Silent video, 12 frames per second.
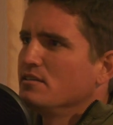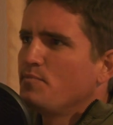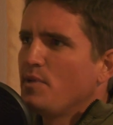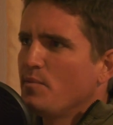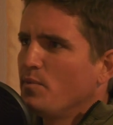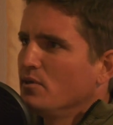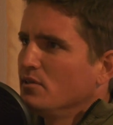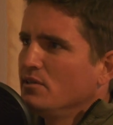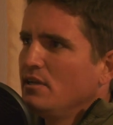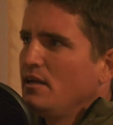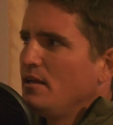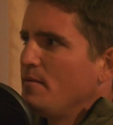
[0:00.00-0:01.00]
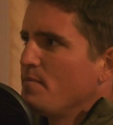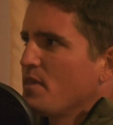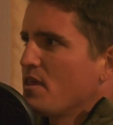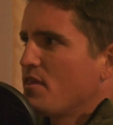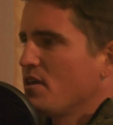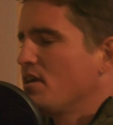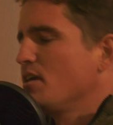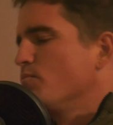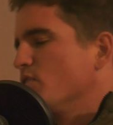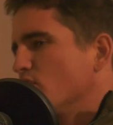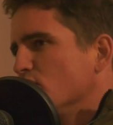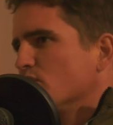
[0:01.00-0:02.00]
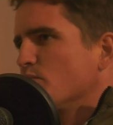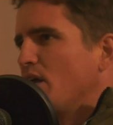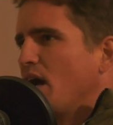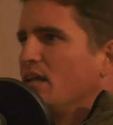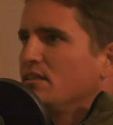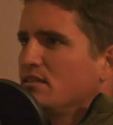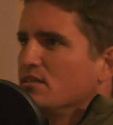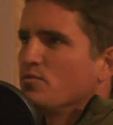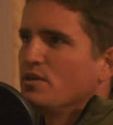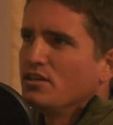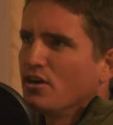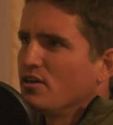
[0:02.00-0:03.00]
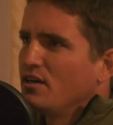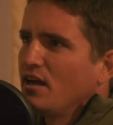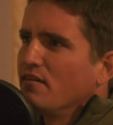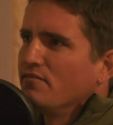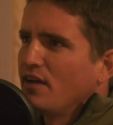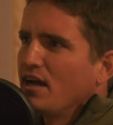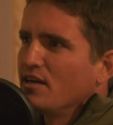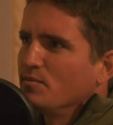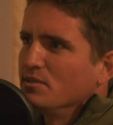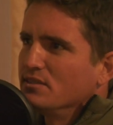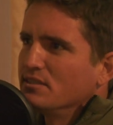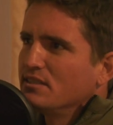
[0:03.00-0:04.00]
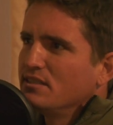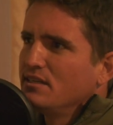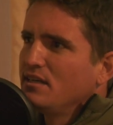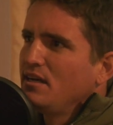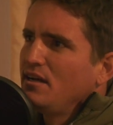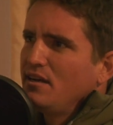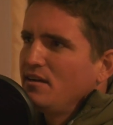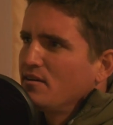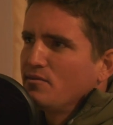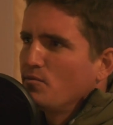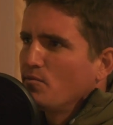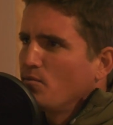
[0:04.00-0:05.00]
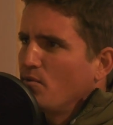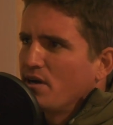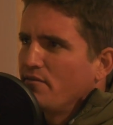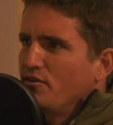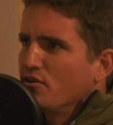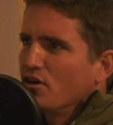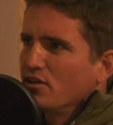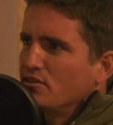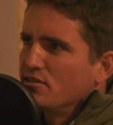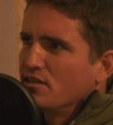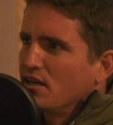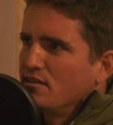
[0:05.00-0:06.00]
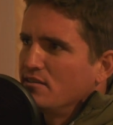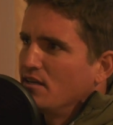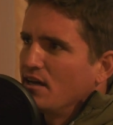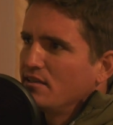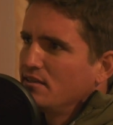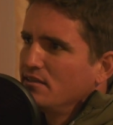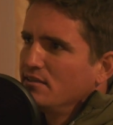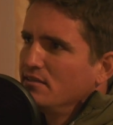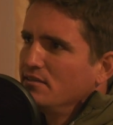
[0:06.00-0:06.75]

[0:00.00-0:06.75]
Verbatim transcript: is people thinking because we hunters, we don't love animals. What have you got to say to that?